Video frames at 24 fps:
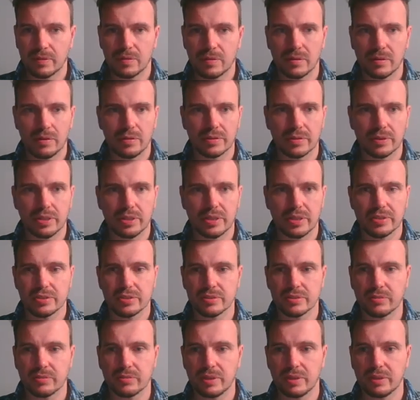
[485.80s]
Okay,
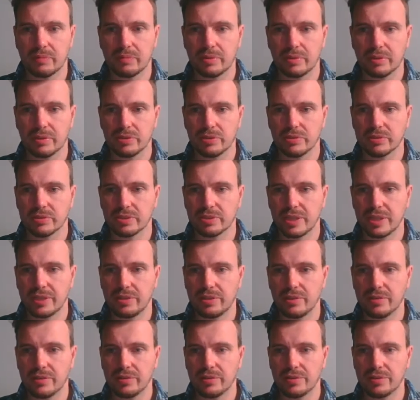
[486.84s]
so what I'm going to do is I
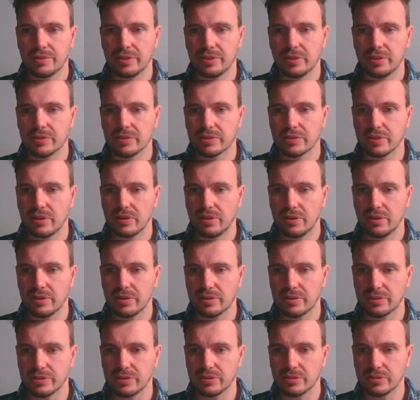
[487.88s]
know that those are the
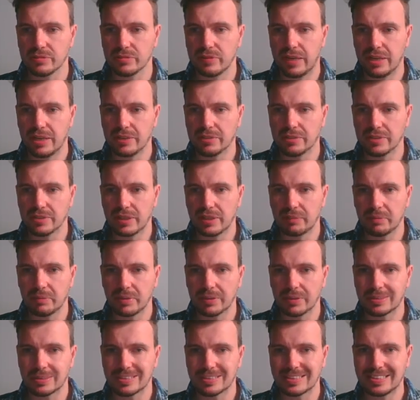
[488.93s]
two values. I'm
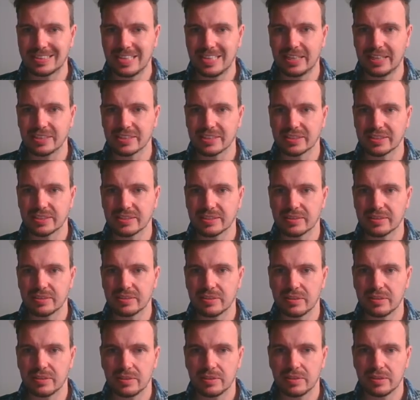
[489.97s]
going to test
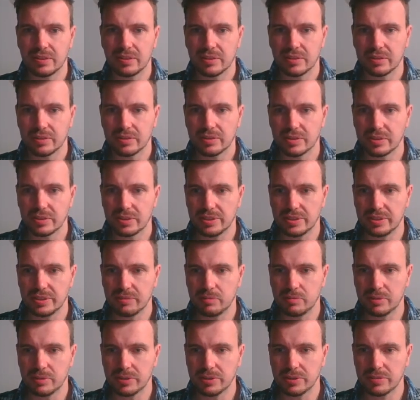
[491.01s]
to see
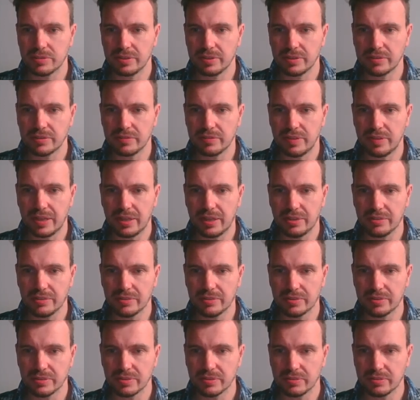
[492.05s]
which of these
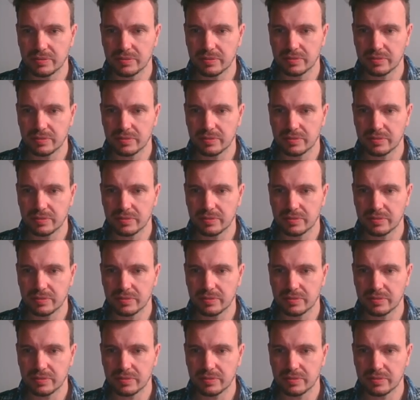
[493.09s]
values,